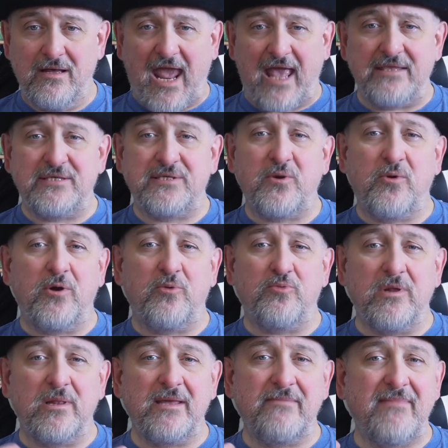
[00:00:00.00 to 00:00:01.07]
And so it
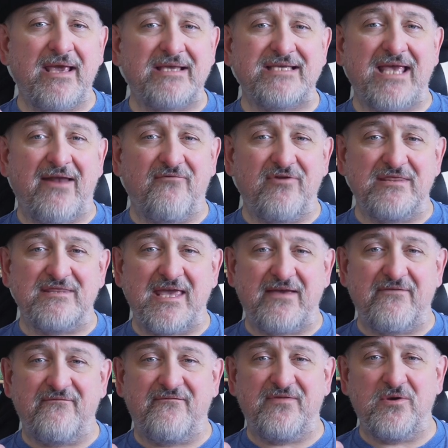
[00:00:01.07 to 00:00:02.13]
really makes
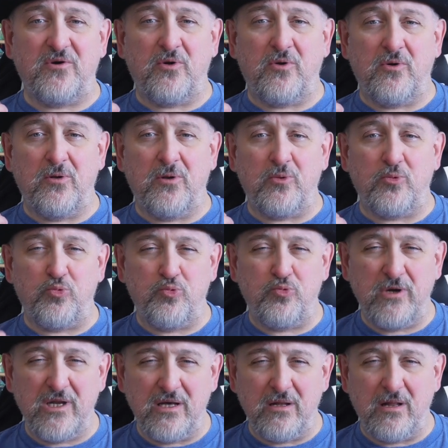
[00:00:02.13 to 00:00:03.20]
everything feel
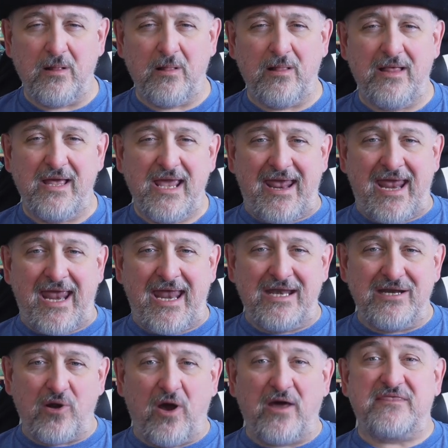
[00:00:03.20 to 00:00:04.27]
real
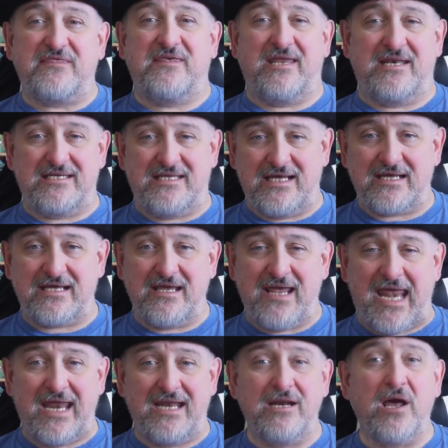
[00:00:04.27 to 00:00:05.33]
and authentic
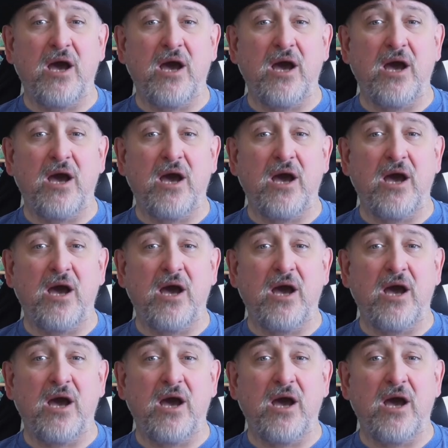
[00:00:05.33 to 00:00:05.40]
and